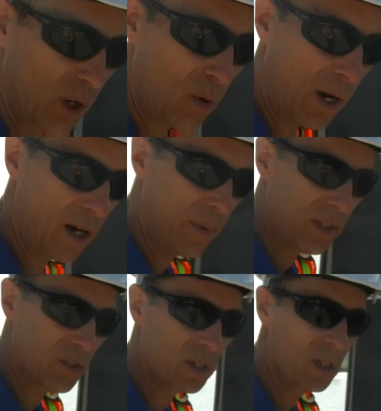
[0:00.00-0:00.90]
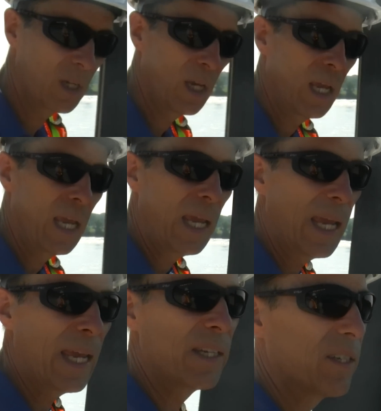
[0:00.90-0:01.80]
requirements.
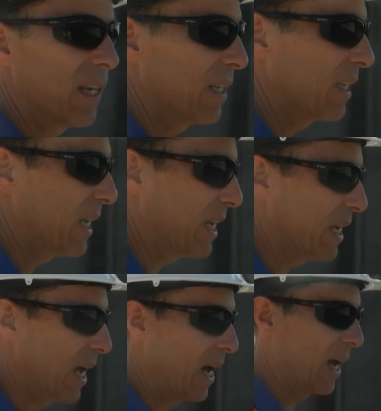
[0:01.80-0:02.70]
It did the